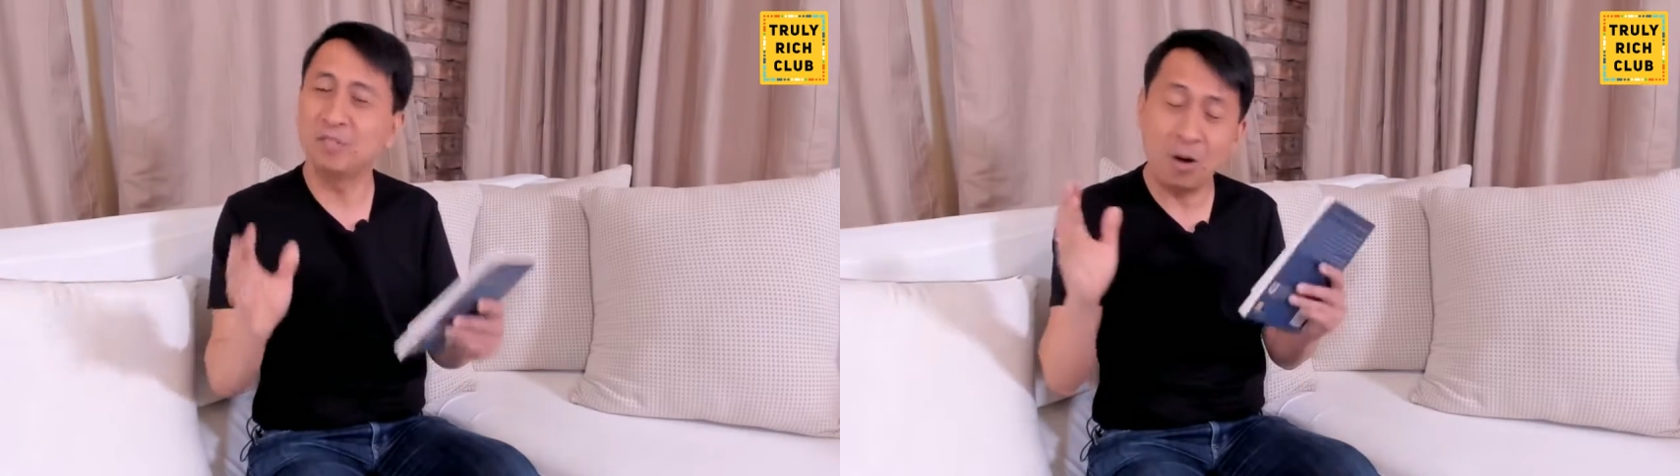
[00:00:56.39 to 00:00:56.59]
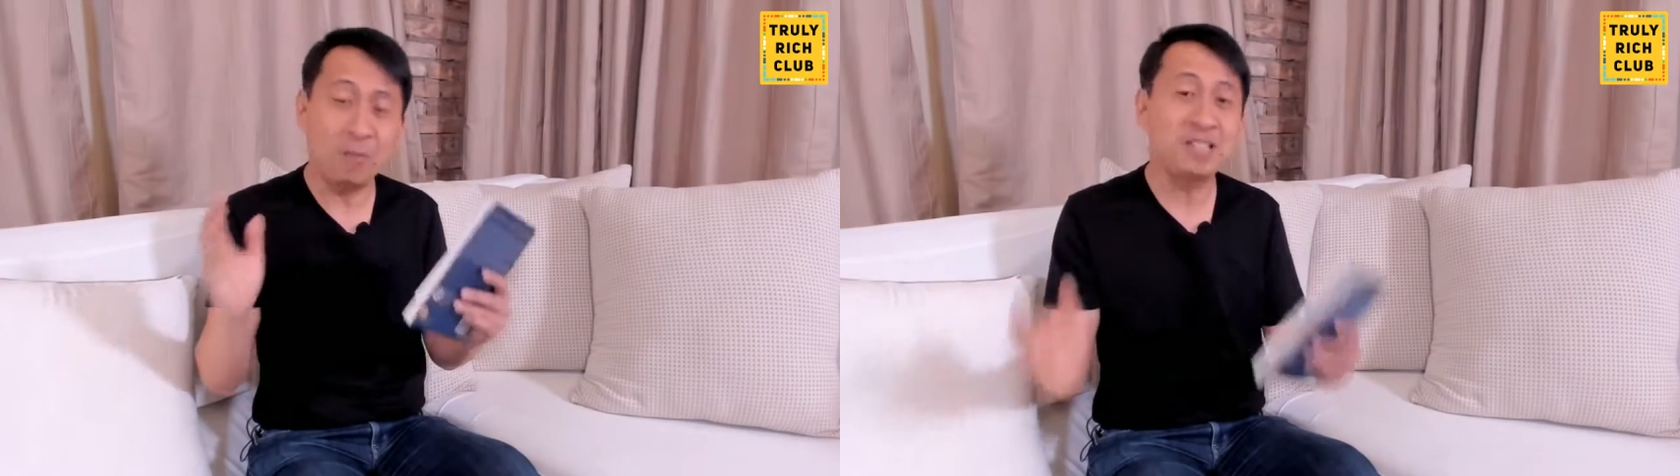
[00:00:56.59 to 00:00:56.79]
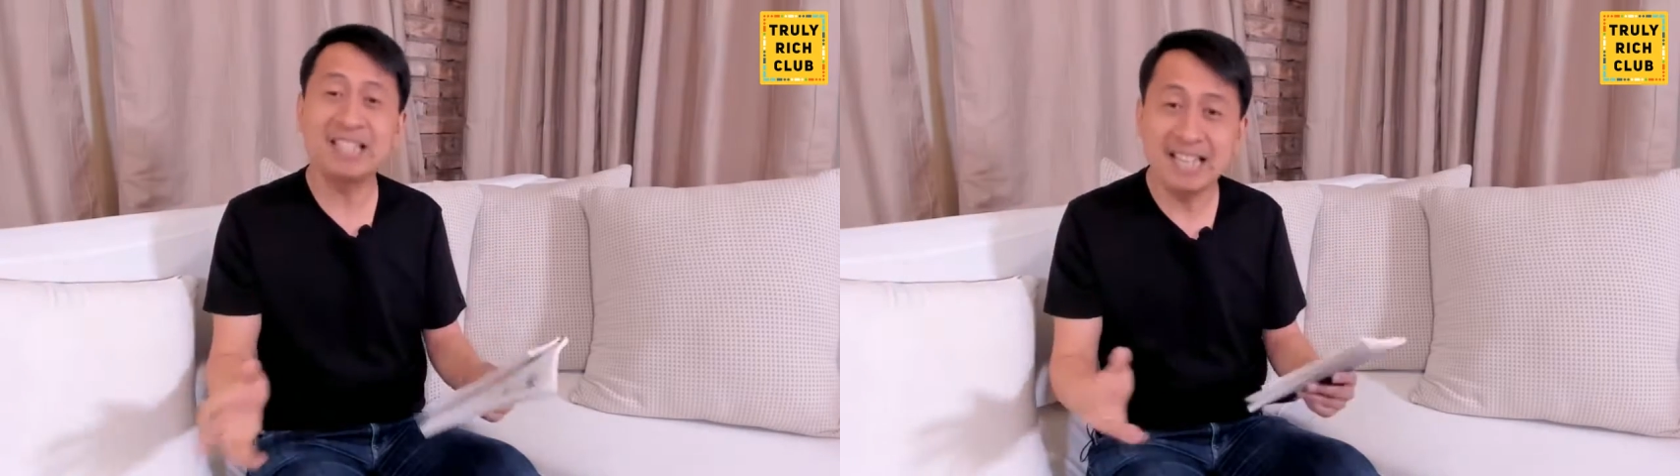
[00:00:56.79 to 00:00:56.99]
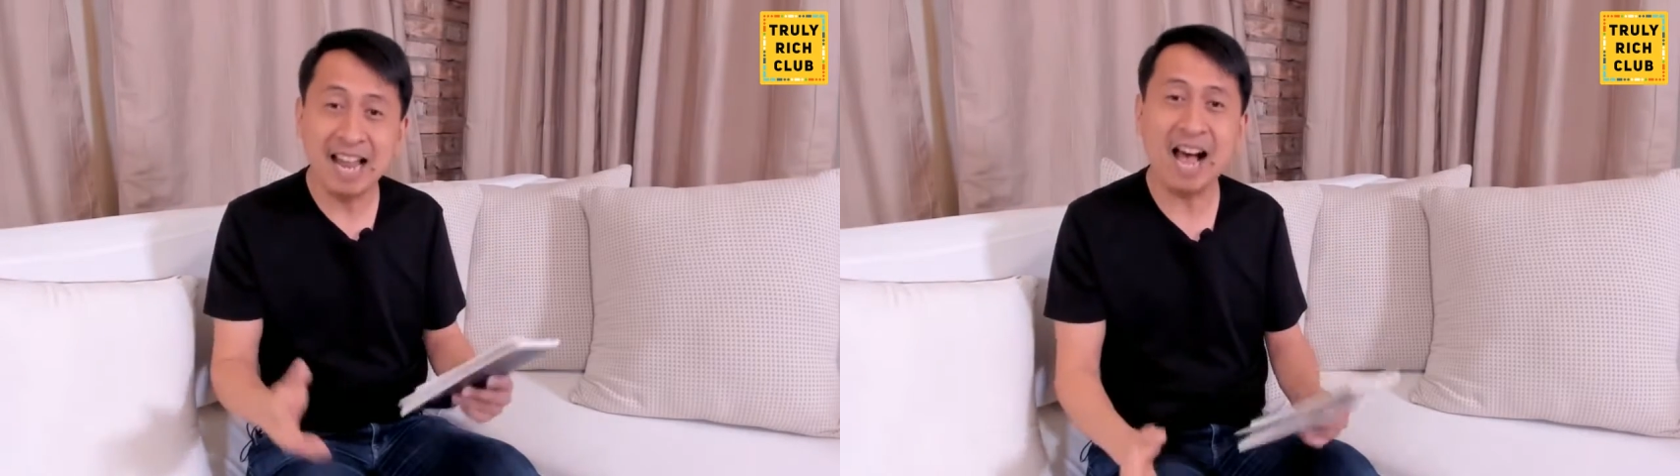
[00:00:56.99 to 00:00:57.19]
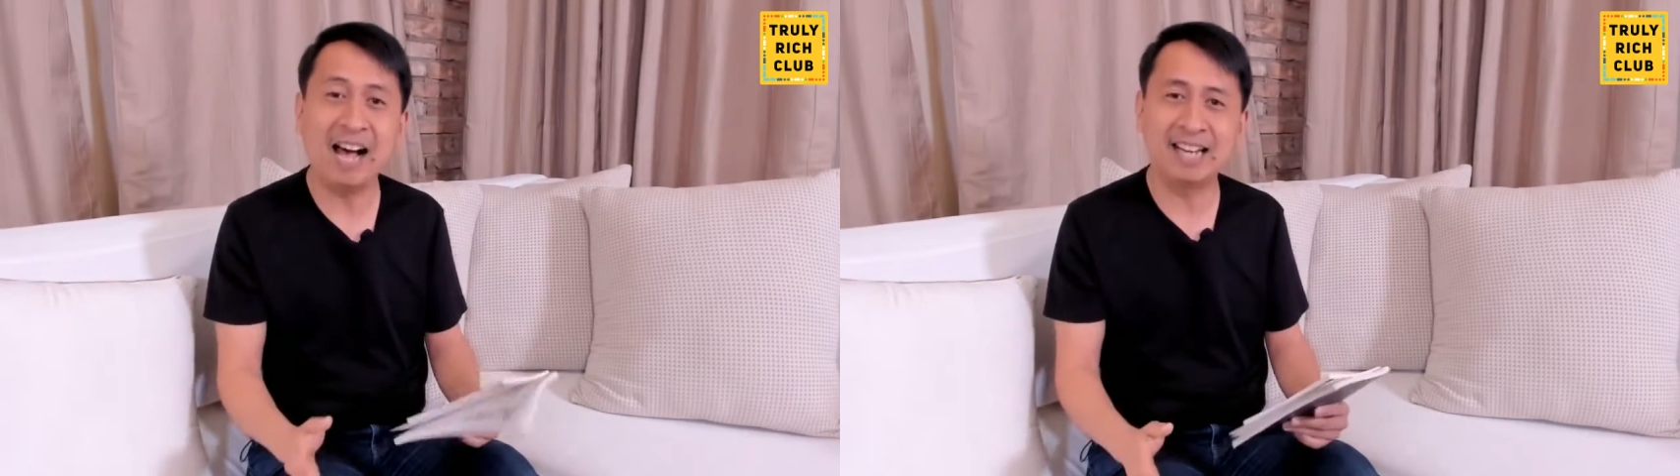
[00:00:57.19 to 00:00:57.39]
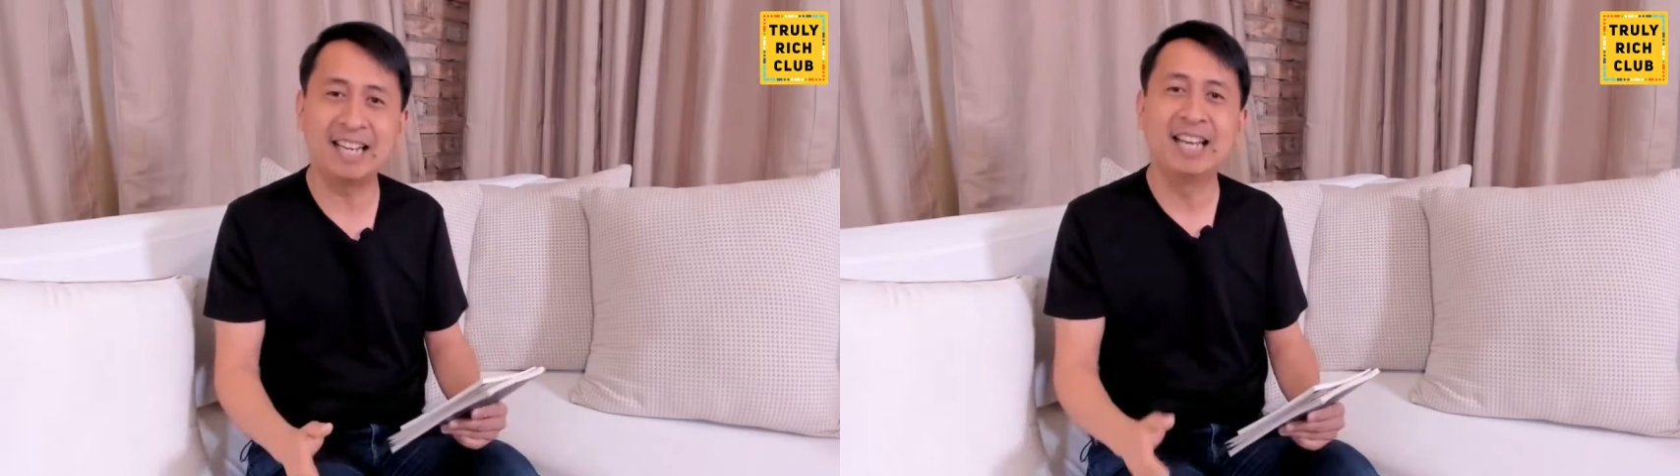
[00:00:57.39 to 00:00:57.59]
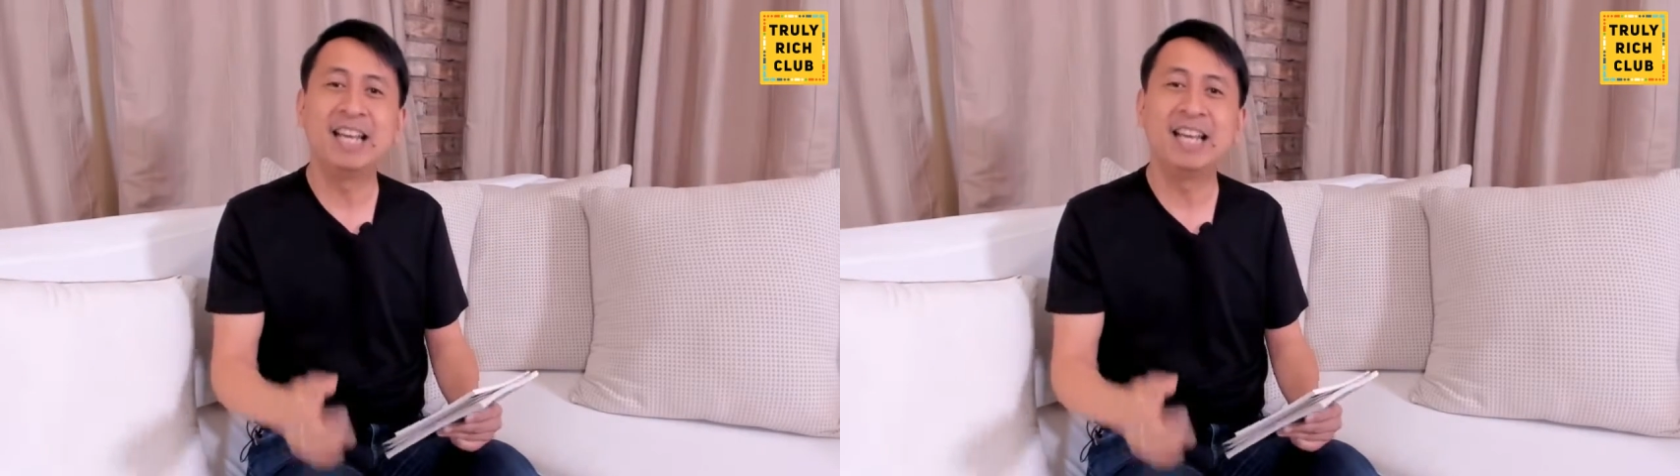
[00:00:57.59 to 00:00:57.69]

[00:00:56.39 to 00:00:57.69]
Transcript: No, it's not,